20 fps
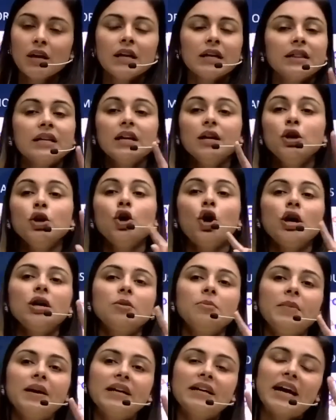they'll not
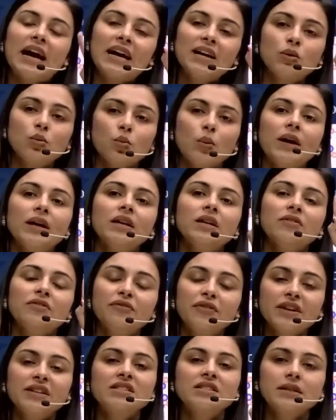melt at one
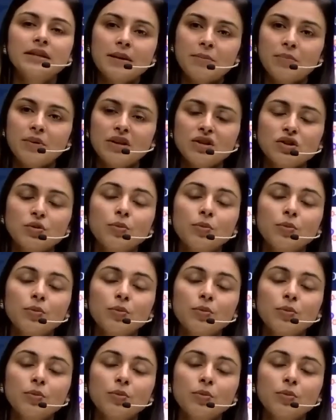fixed temperature,